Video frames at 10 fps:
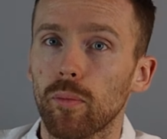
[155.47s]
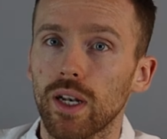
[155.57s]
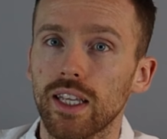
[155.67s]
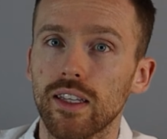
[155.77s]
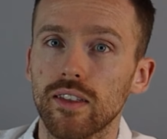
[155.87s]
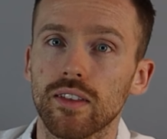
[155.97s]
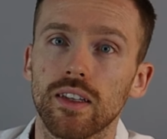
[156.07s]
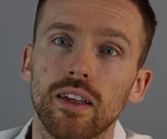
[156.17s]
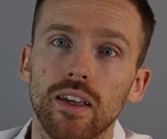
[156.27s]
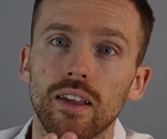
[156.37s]
Please,
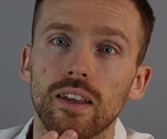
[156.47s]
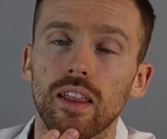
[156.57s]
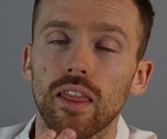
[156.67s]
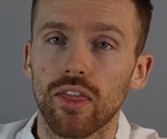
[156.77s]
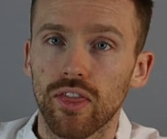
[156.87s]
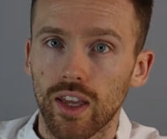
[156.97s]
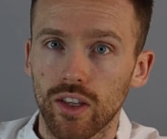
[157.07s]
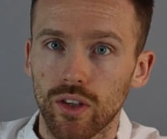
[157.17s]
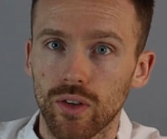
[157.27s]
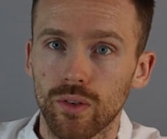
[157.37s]

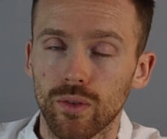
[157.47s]
thank you.